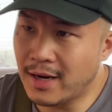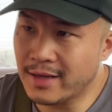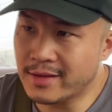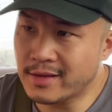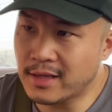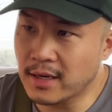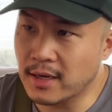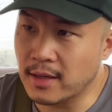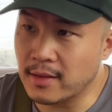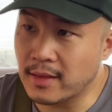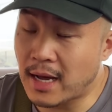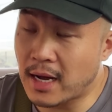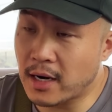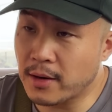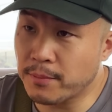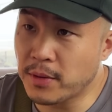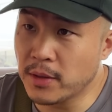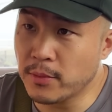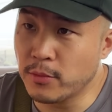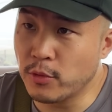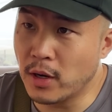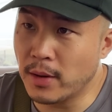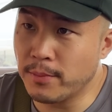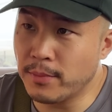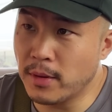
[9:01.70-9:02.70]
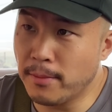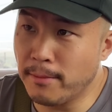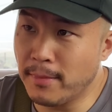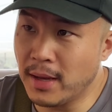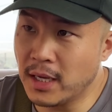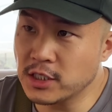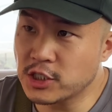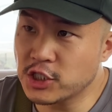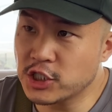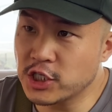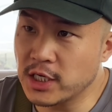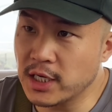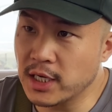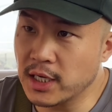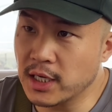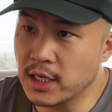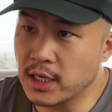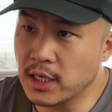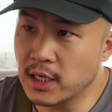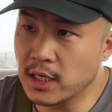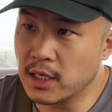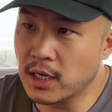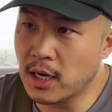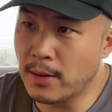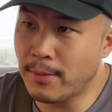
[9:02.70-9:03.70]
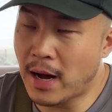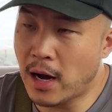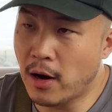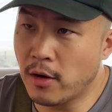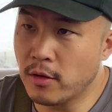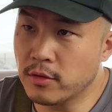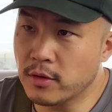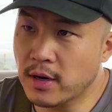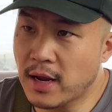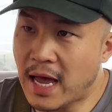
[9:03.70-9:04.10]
I think a lot of people have been mentioning about